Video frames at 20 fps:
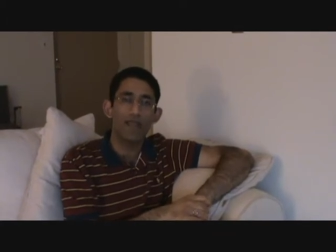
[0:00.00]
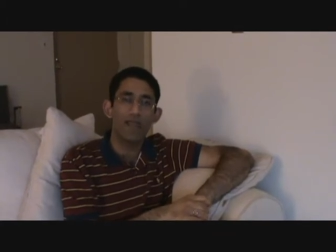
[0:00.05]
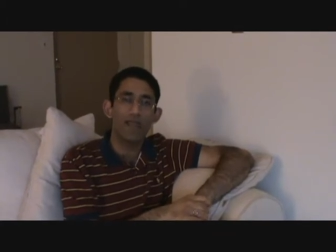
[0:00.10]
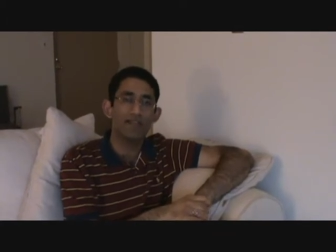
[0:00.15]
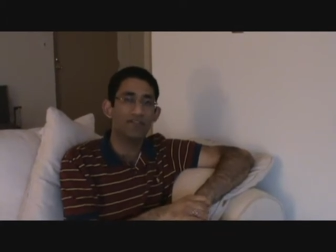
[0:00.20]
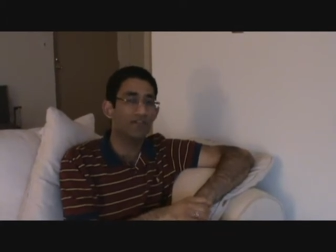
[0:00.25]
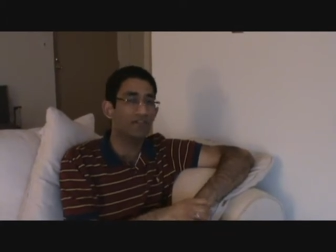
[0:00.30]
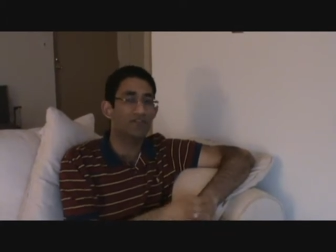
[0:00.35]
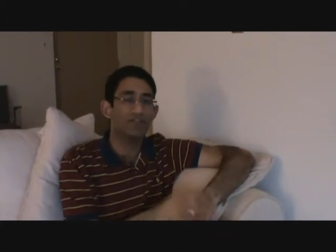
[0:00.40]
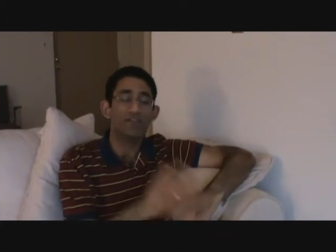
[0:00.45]

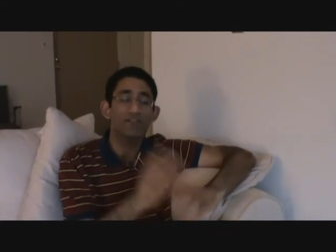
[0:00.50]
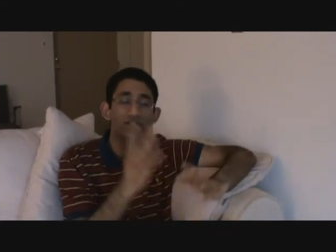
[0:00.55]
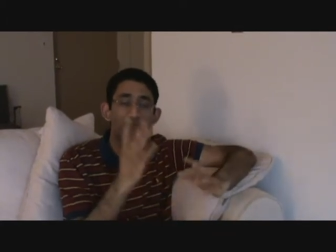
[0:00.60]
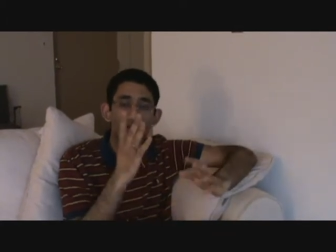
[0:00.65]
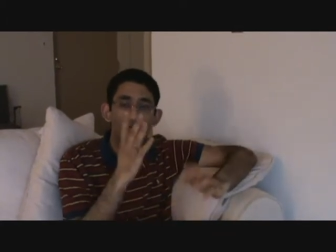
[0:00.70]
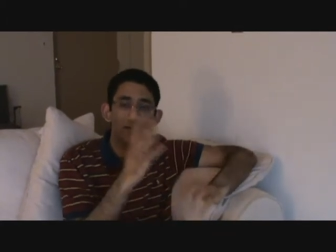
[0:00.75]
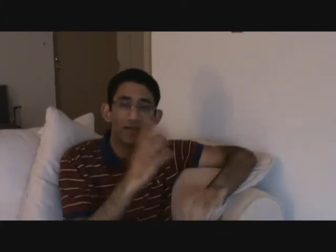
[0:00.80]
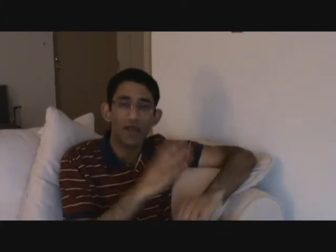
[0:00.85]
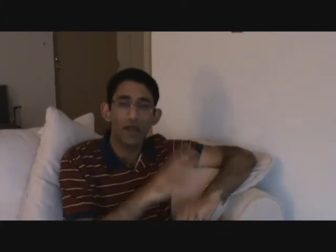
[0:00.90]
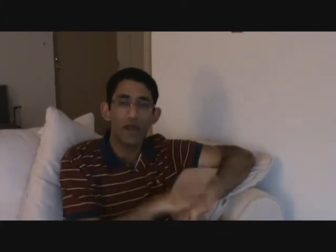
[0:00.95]
And they just
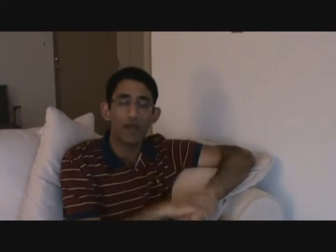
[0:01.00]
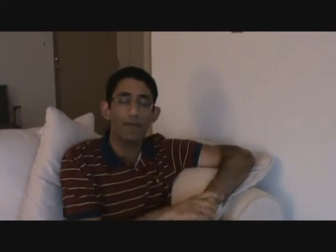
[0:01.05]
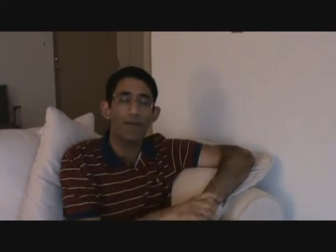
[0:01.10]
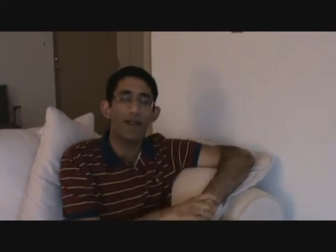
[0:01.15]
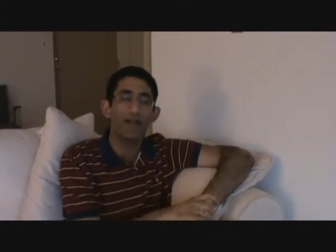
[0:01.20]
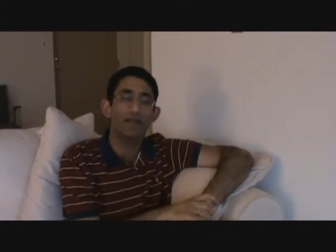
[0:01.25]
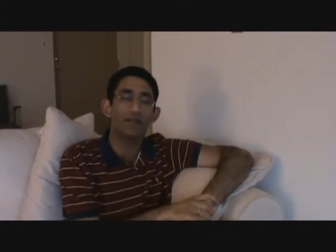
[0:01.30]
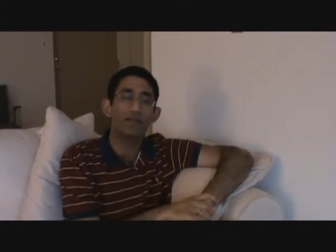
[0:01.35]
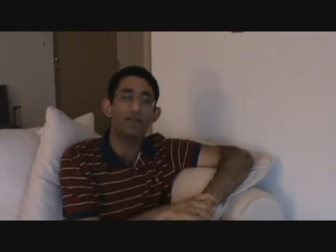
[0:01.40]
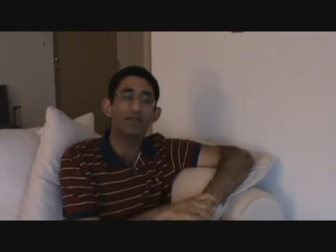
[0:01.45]

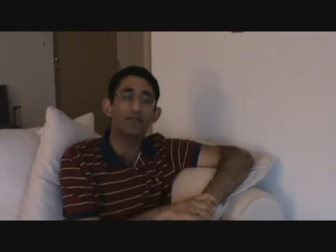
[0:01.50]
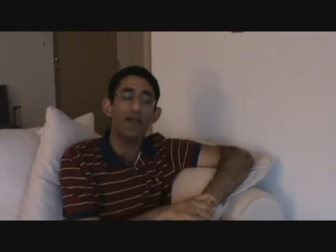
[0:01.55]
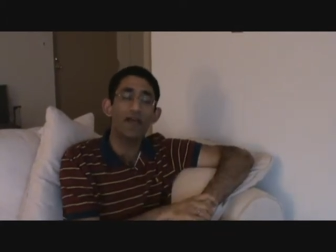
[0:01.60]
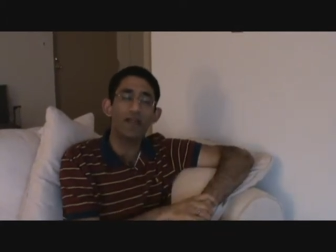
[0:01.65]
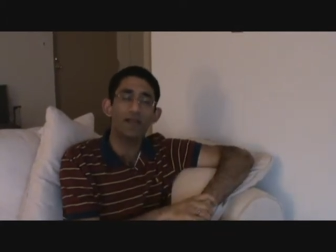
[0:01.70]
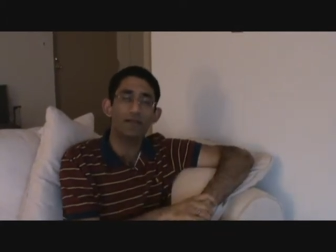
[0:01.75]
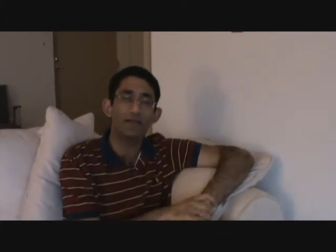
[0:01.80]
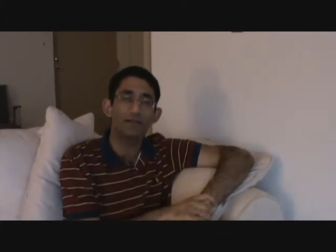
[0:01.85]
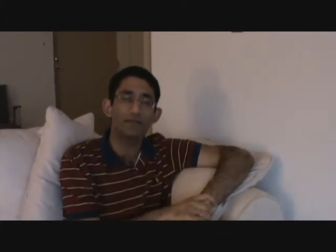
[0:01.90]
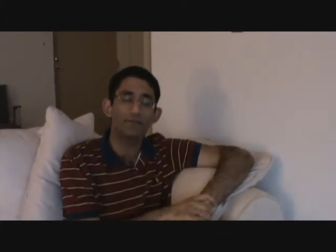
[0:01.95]
abandoned the site.